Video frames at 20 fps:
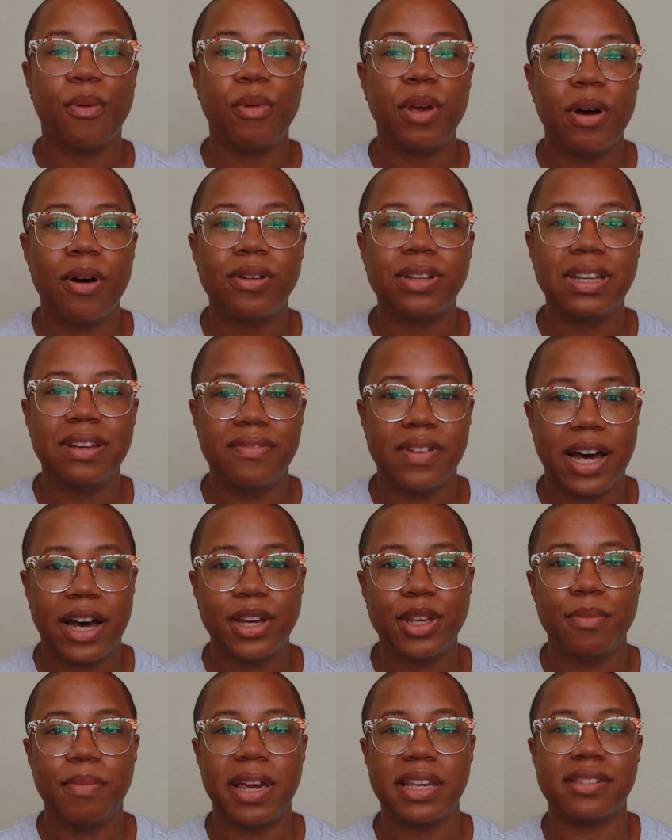We only
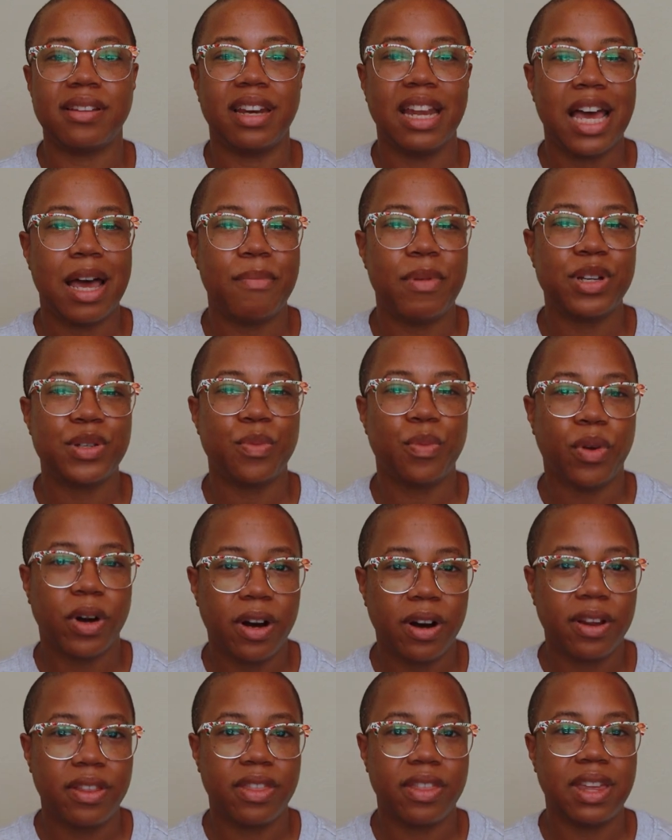value based on how much
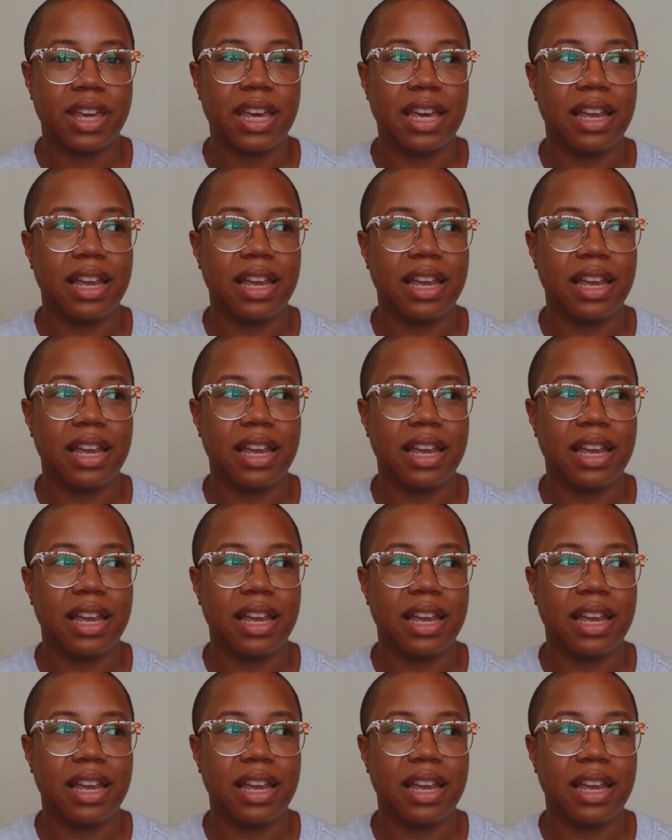worth